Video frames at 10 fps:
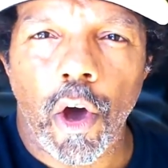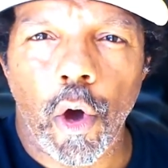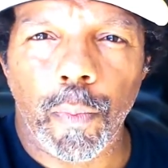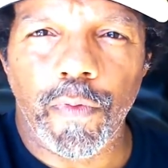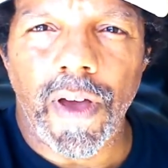I
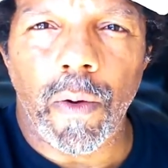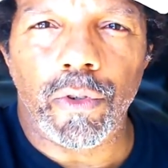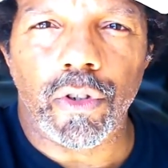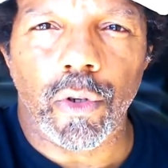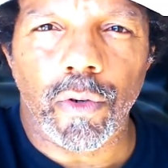hope you found
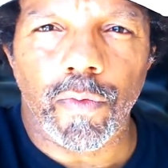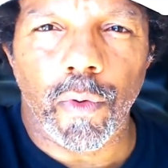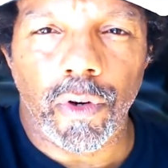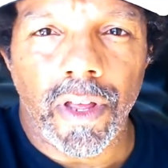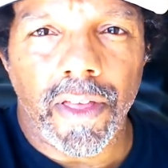what you're looking
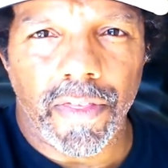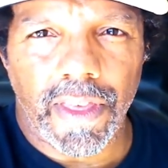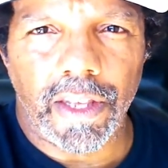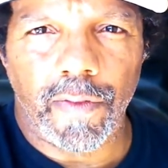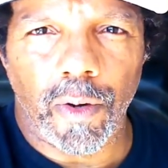for.
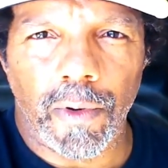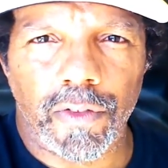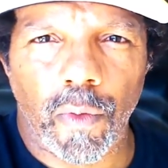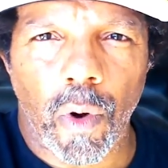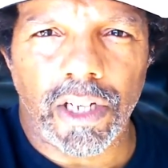Thank you very
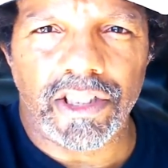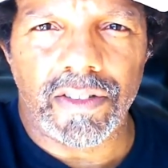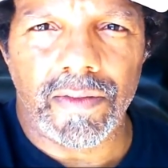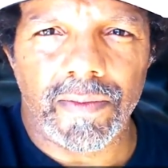much for watching.